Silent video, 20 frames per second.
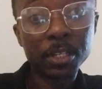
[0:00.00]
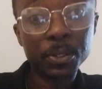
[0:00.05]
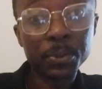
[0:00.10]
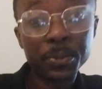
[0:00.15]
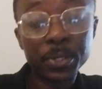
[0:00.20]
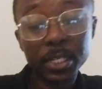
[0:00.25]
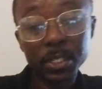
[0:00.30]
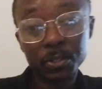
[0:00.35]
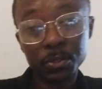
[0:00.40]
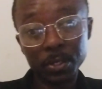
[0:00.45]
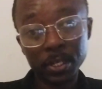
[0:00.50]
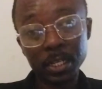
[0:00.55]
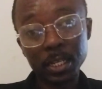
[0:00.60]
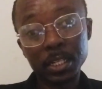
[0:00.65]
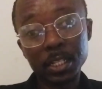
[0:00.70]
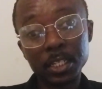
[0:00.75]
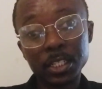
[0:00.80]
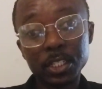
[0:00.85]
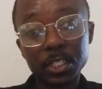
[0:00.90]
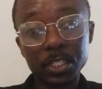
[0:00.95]
the tree to
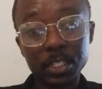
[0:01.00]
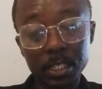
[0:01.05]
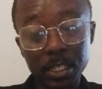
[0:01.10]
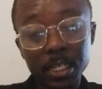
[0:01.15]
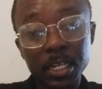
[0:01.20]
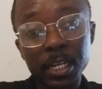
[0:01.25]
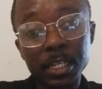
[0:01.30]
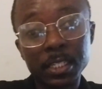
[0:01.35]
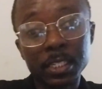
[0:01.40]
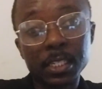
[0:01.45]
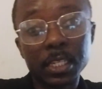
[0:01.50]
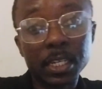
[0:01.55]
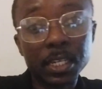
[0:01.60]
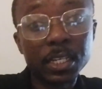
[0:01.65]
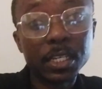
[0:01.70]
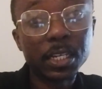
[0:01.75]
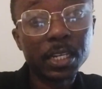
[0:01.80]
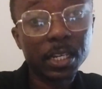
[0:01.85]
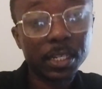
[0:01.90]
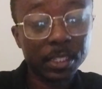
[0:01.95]
English, you can
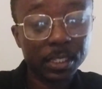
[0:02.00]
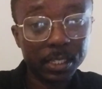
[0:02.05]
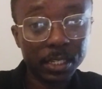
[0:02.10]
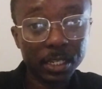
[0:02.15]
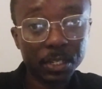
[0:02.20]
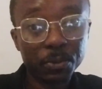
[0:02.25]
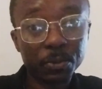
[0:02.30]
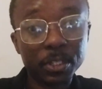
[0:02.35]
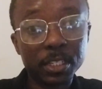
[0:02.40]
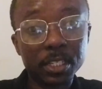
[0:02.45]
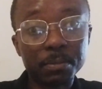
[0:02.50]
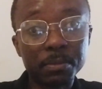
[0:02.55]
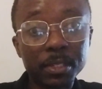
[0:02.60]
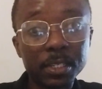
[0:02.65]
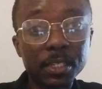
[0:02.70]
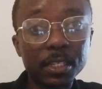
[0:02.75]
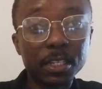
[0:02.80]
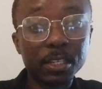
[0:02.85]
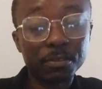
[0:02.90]
stay and stick with me.